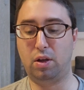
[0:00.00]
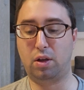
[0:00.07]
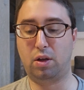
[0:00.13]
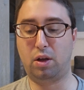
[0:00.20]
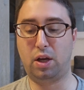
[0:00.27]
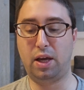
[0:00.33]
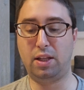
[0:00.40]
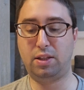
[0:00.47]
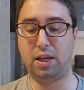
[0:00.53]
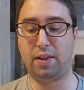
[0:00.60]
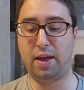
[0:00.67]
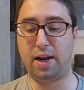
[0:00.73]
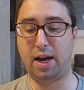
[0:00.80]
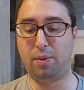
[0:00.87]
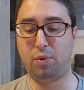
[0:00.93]
You can't say
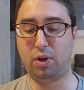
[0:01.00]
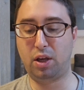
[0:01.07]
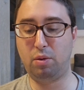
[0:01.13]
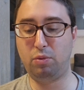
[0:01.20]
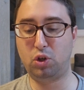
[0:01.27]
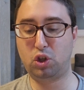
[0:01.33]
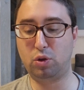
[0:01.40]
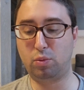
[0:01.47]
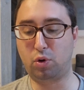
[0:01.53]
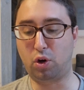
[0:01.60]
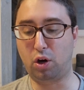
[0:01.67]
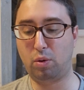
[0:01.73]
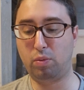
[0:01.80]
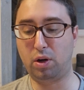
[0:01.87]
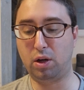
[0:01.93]
that. Amri imishun
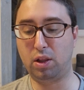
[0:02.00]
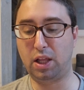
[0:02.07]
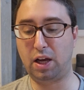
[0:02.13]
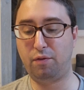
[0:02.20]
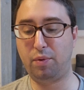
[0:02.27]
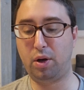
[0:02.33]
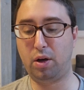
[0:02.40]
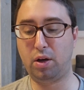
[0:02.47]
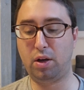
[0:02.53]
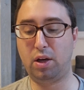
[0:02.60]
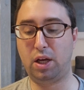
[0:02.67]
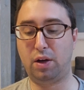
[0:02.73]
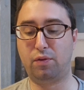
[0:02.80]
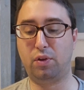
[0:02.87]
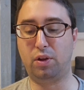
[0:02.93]
korban
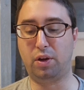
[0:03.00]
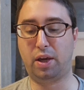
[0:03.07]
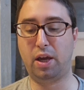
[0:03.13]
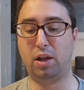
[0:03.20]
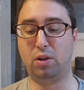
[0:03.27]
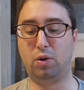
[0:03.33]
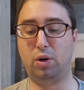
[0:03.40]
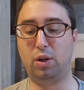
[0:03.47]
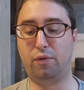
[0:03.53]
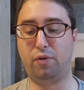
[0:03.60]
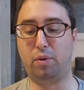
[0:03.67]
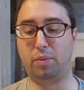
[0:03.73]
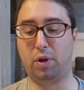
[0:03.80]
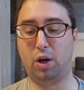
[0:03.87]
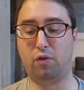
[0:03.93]
lamahachanachla. You can't learn it
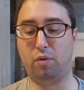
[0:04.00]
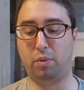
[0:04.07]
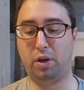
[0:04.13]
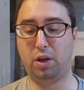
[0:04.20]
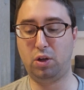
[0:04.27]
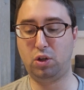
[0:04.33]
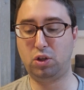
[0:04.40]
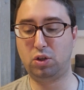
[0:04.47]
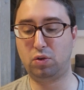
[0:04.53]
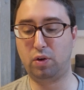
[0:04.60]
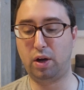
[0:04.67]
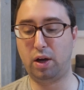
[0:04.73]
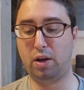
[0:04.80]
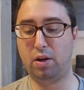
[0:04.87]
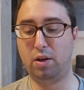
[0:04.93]
from here, from Ish,
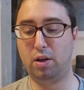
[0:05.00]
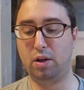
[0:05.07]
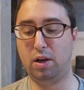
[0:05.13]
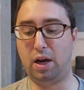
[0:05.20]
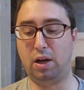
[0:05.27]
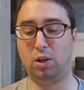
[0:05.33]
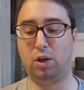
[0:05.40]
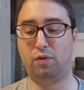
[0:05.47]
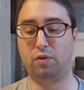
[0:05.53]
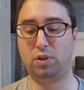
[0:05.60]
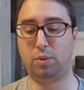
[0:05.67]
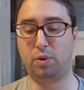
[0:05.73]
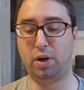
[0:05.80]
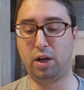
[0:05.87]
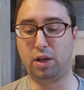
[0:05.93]
right? I learned it from
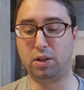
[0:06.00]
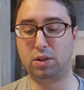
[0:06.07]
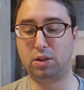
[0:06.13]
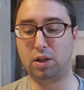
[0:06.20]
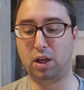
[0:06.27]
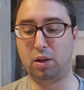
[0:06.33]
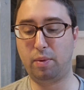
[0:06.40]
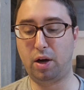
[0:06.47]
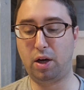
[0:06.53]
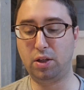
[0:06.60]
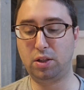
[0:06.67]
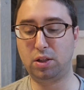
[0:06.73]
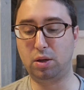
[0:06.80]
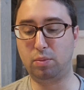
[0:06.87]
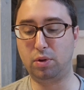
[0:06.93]
somewhere else.
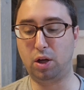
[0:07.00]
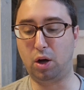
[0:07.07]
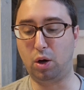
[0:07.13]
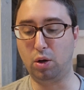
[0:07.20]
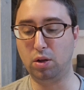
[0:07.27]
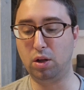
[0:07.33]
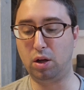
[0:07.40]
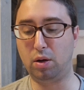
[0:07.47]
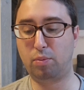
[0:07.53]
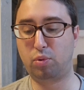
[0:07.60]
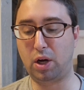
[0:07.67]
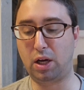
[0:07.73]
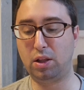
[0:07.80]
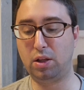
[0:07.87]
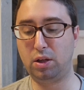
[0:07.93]
Elamahasam, laola,
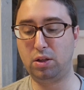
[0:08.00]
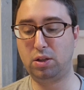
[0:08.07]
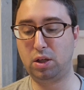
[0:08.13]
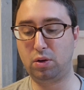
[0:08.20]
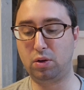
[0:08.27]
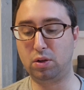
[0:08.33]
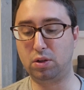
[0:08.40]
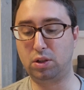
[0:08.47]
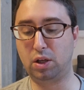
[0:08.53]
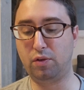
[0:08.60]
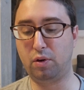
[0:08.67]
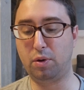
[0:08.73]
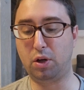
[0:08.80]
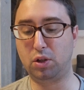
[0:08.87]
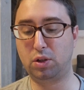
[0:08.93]
prat lenaziros.
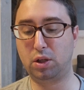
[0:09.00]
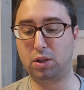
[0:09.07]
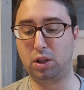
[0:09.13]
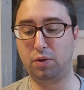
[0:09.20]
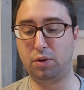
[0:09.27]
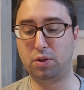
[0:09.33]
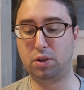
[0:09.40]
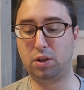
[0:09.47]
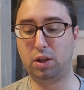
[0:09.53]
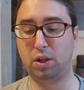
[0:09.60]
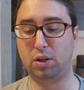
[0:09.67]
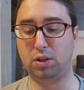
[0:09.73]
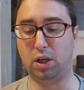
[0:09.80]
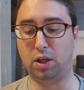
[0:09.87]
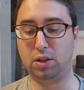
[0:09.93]
Divari
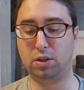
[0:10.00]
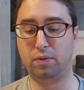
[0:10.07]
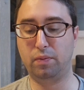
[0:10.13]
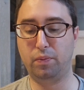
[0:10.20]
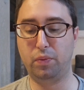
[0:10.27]
Yosef says.